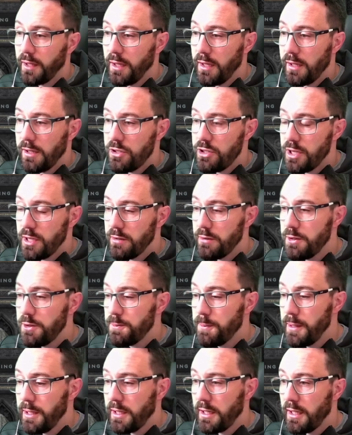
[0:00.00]
generally
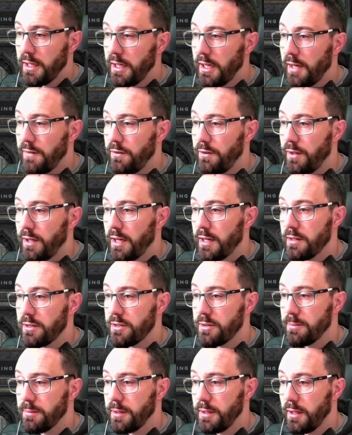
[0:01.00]
speaking, if you get
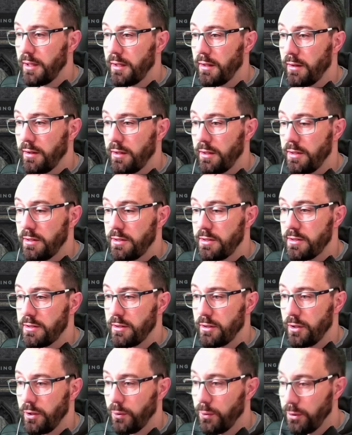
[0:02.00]
something that is
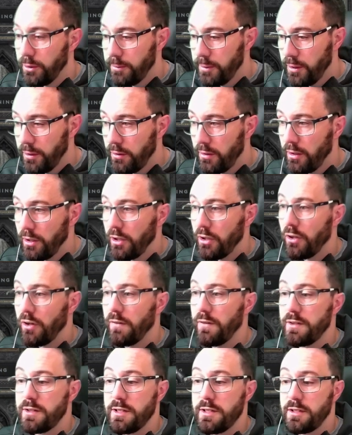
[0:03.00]
cold immune,
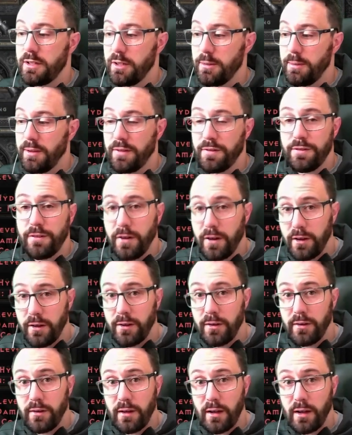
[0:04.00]
obviously it's going to be the
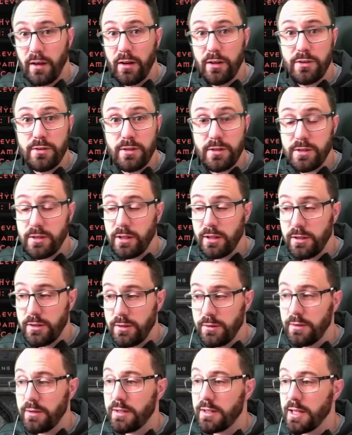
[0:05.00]
fire Hydra that's going to
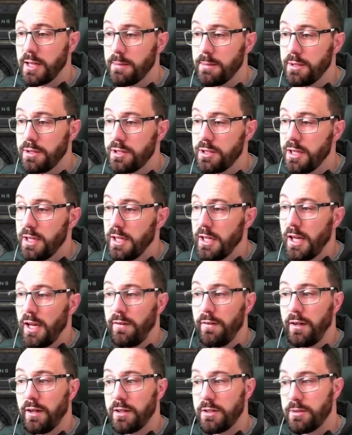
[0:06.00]
do the damage. If
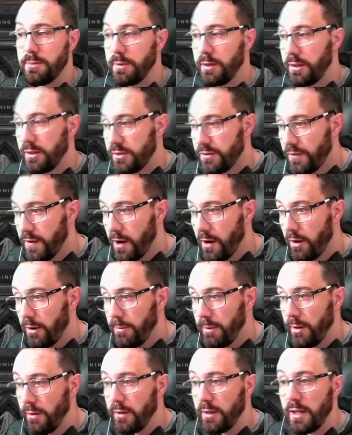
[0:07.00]
you get something that's fire
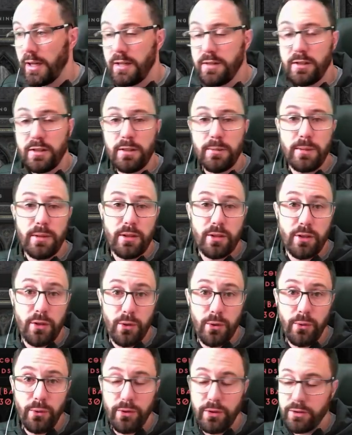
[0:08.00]
immune, it's going to be the
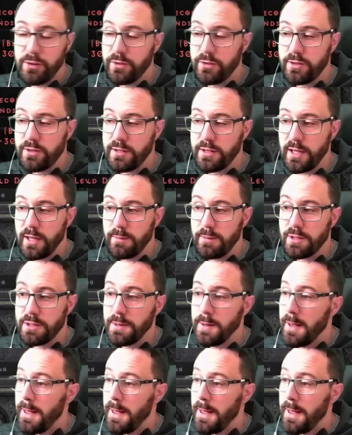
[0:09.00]
cold that does the damage.